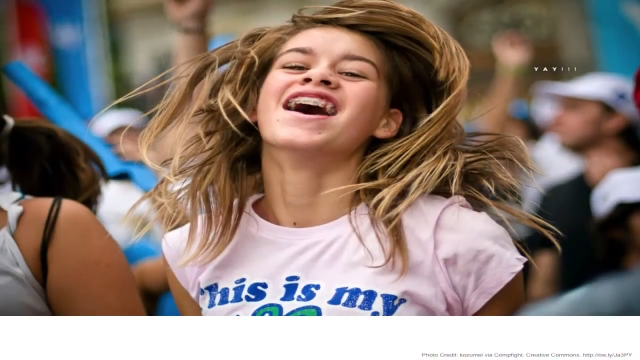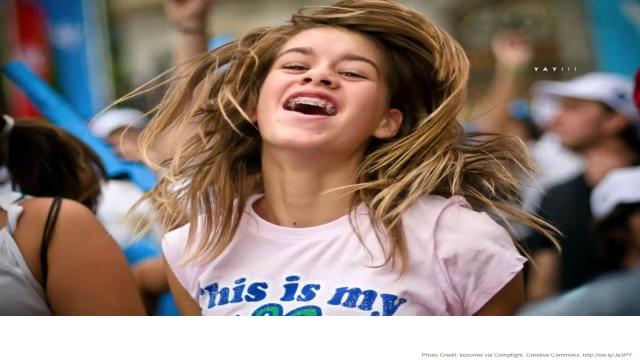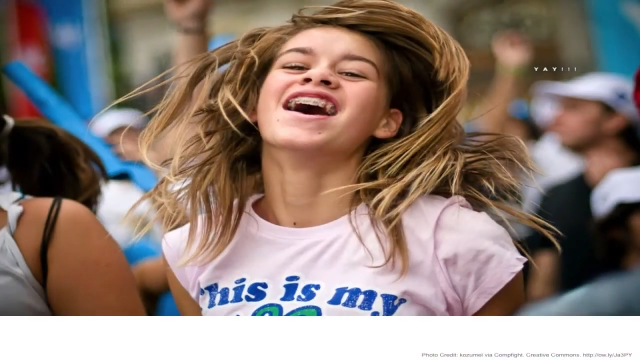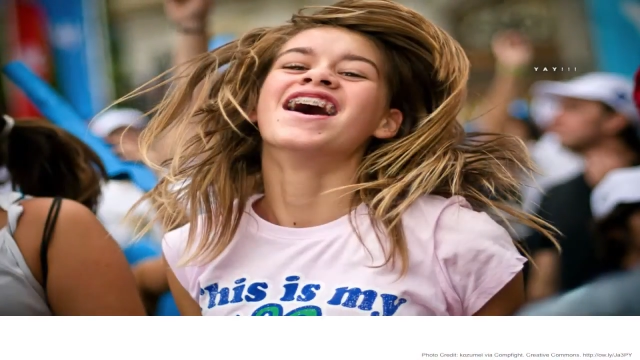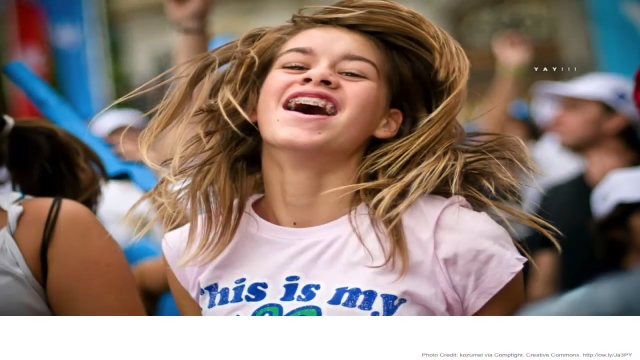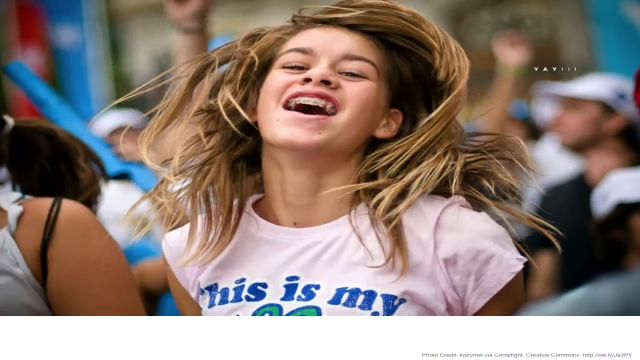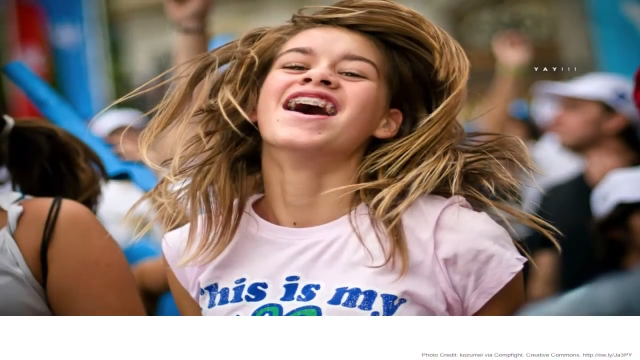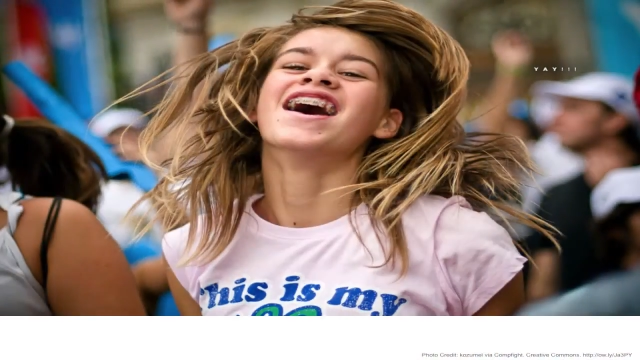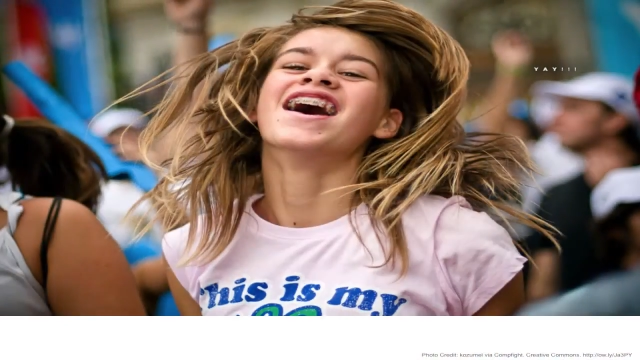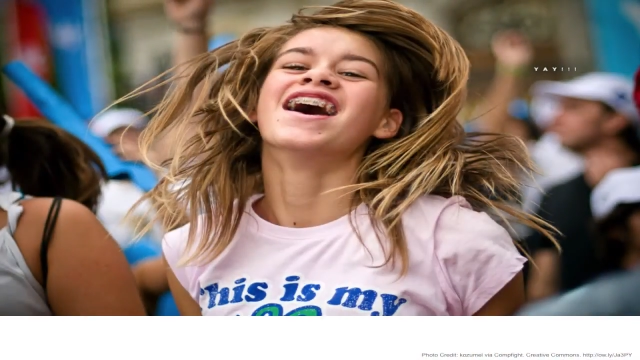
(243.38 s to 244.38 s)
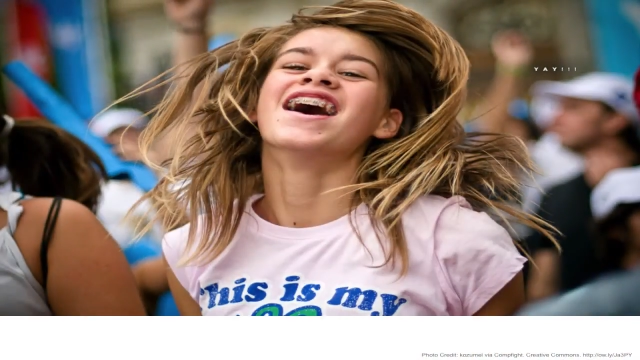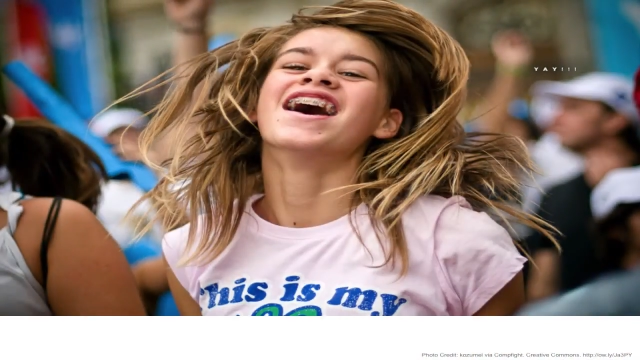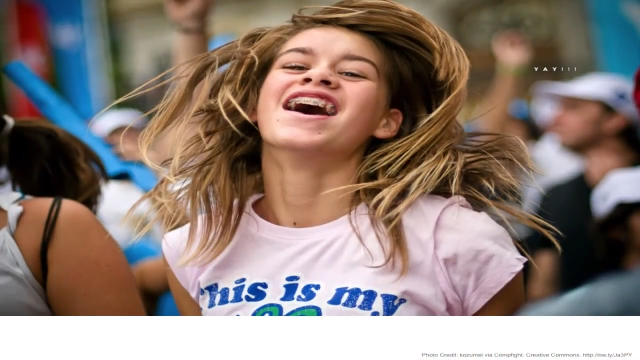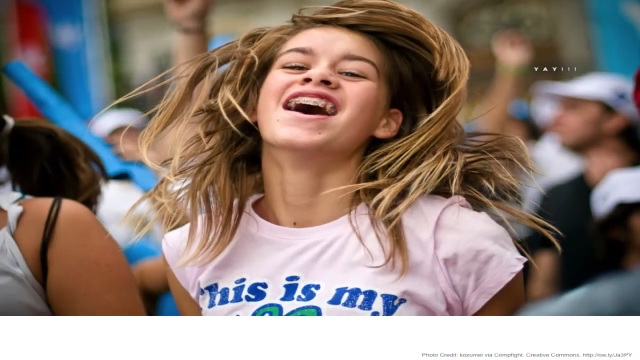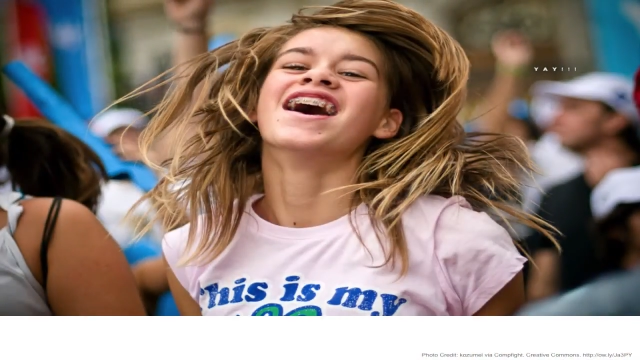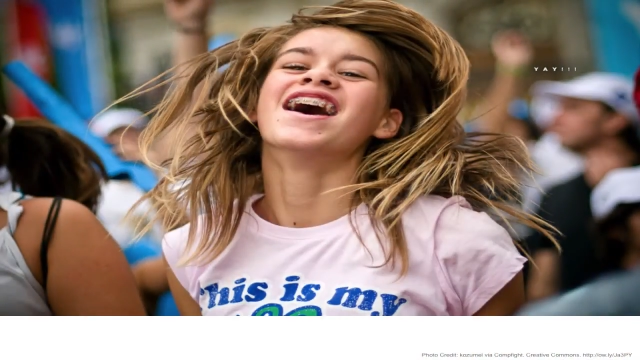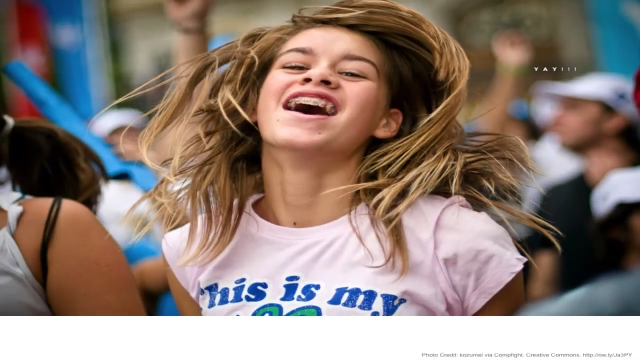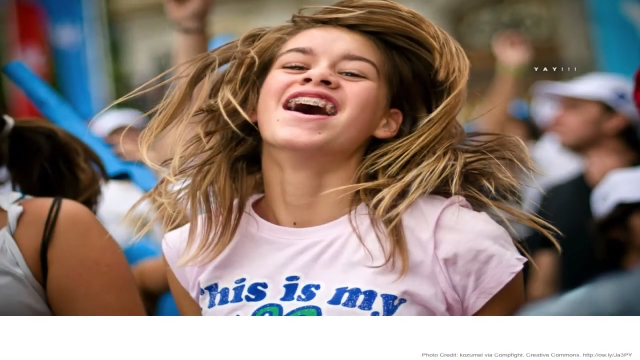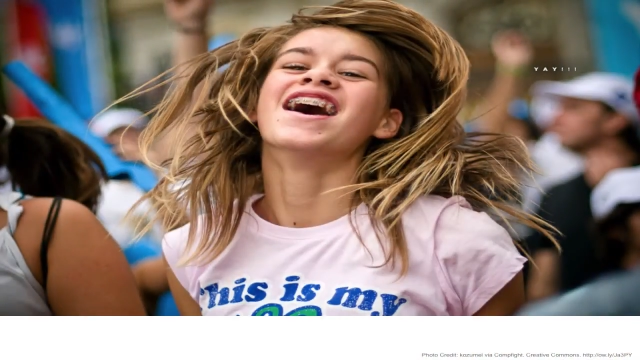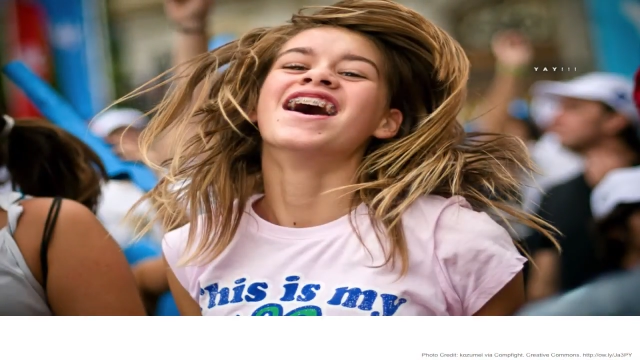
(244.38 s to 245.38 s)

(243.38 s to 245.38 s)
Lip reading: focus on what's wrong with a person.